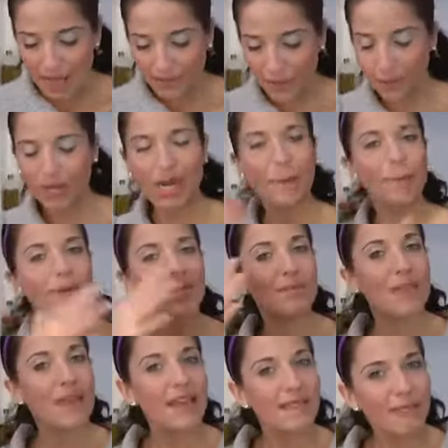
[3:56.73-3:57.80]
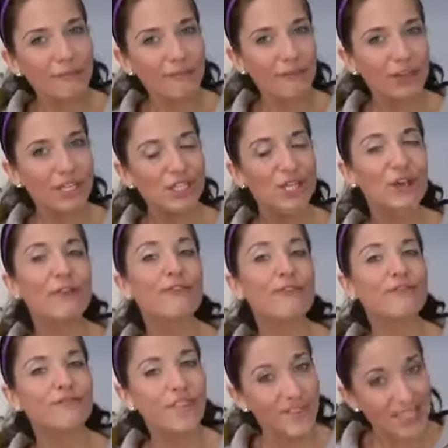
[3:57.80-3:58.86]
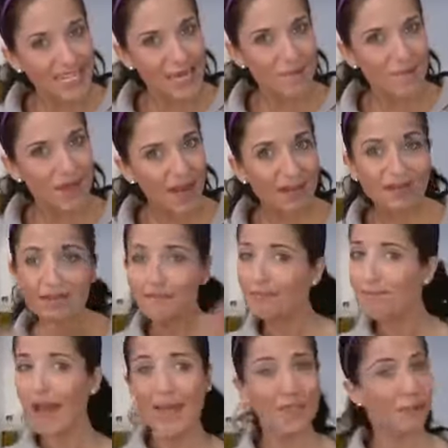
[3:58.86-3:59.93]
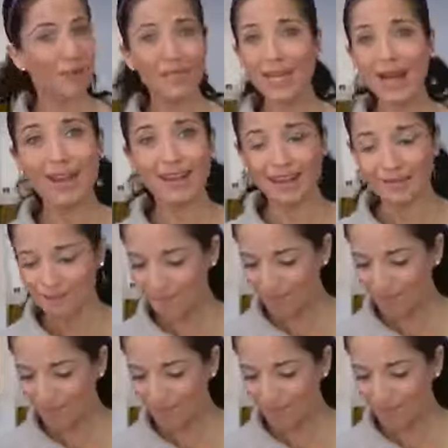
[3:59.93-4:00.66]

Then we're gonna put them in the fridge for 15 minutes and they'll be done.